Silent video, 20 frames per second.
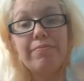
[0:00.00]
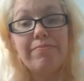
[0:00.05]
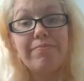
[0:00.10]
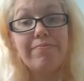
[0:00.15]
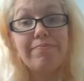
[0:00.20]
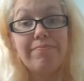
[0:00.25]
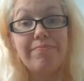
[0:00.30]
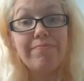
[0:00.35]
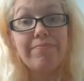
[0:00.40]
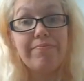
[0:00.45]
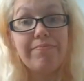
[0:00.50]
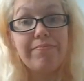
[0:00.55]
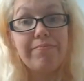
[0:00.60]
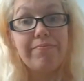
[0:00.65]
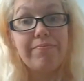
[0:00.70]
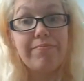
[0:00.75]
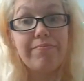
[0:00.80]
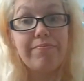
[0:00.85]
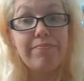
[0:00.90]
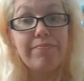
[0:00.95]
that's what's
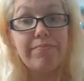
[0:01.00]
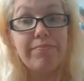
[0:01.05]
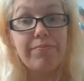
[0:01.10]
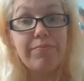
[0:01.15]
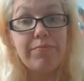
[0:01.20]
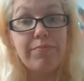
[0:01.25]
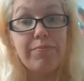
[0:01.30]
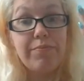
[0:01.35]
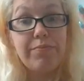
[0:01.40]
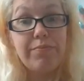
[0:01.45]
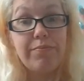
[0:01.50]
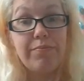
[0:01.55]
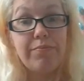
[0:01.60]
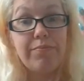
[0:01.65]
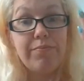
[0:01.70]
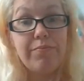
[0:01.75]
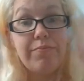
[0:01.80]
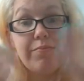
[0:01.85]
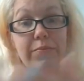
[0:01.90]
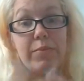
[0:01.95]
been happening.
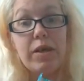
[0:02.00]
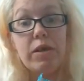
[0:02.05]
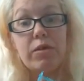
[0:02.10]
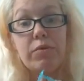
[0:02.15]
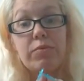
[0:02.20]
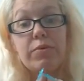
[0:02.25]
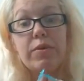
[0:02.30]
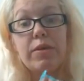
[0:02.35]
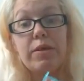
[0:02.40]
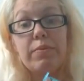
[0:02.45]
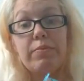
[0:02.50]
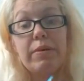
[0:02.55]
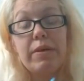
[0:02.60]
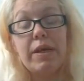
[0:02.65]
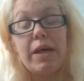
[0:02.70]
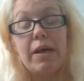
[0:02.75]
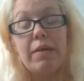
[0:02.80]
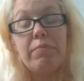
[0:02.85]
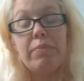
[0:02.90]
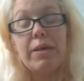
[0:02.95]
So, unless
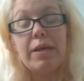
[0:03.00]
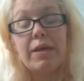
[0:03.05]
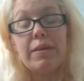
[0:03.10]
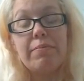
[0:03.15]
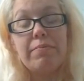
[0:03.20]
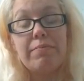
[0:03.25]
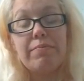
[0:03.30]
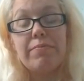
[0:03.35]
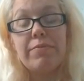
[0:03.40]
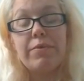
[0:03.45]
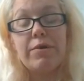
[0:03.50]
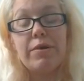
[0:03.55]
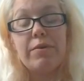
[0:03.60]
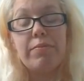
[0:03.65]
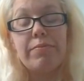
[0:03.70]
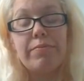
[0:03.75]
shit changes,